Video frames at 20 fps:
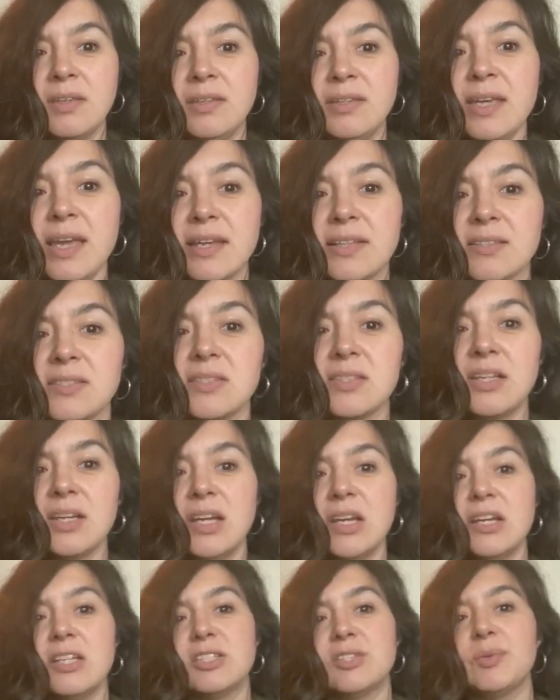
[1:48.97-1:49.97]
Yes,
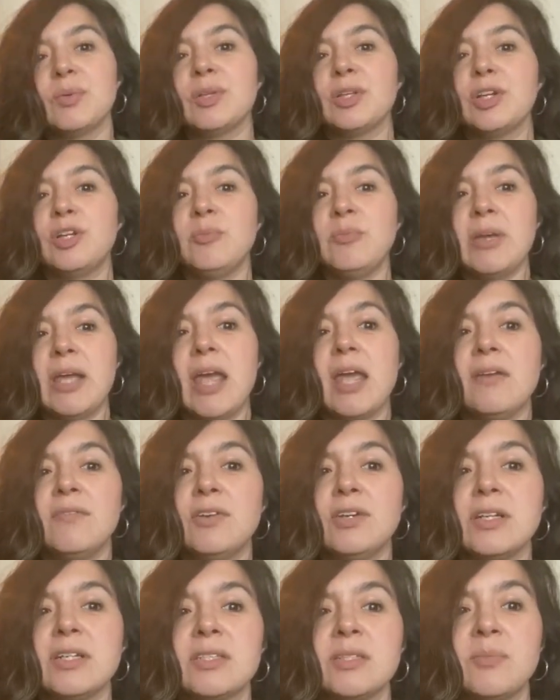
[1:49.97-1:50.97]
so a learned
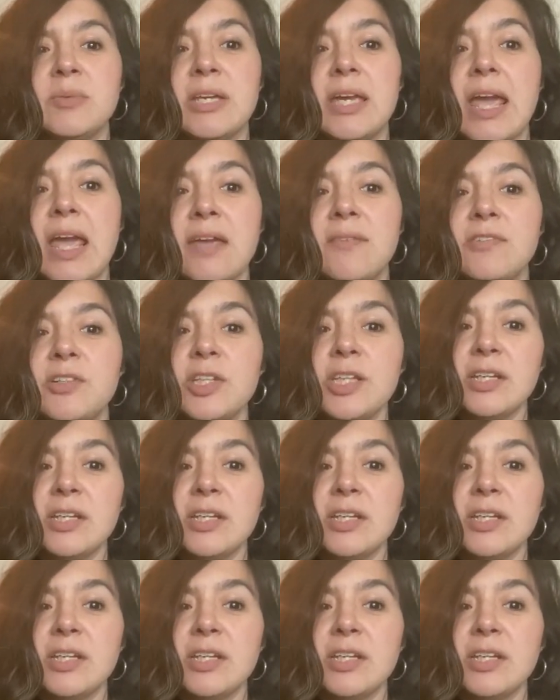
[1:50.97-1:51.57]
behavior is a behavior